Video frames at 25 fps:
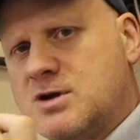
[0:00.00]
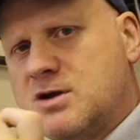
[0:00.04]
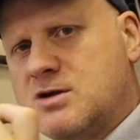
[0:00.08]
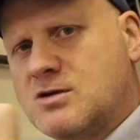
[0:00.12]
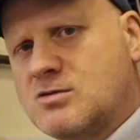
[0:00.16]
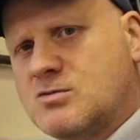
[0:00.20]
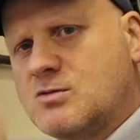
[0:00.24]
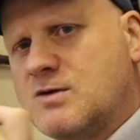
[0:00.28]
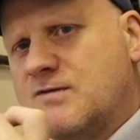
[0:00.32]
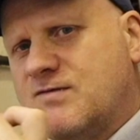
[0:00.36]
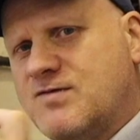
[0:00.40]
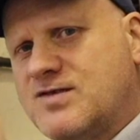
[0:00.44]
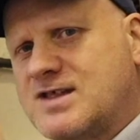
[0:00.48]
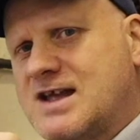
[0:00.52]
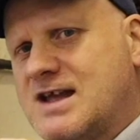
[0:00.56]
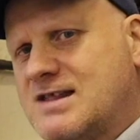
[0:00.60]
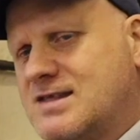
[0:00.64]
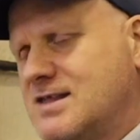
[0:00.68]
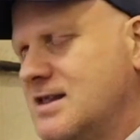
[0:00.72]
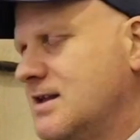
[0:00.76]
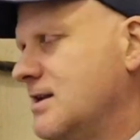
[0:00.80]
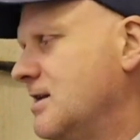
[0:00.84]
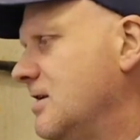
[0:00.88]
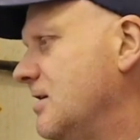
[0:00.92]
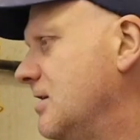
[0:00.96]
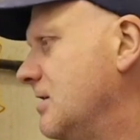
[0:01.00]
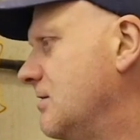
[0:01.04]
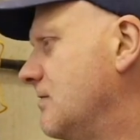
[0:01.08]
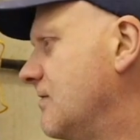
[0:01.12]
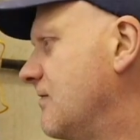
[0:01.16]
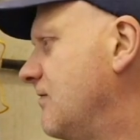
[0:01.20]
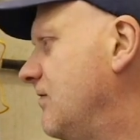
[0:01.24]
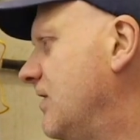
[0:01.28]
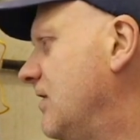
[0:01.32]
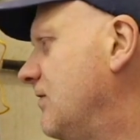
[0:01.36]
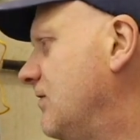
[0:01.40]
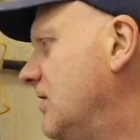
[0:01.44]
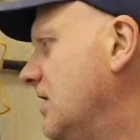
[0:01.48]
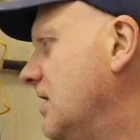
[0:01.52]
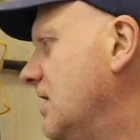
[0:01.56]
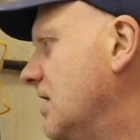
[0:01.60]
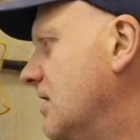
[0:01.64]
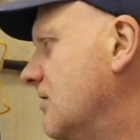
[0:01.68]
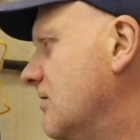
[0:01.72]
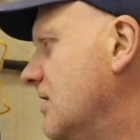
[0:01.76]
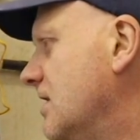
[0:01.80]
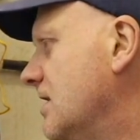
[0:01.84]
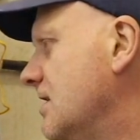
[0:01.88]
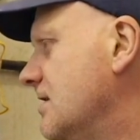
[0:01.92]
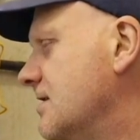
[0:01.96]
because we've set it at 50
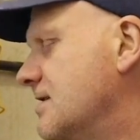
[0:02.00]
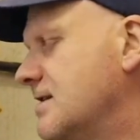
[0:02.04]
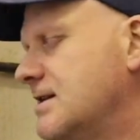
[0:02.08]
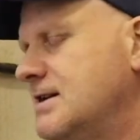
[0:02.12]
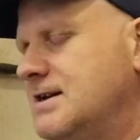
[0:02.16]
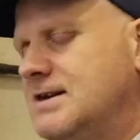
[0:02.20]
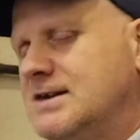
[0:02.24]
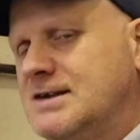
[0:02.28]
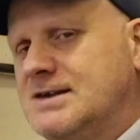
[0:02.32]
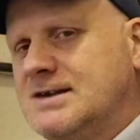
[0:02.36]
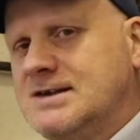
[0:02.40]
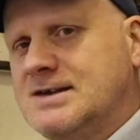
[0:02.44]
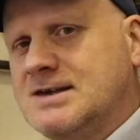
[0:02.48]
degrees.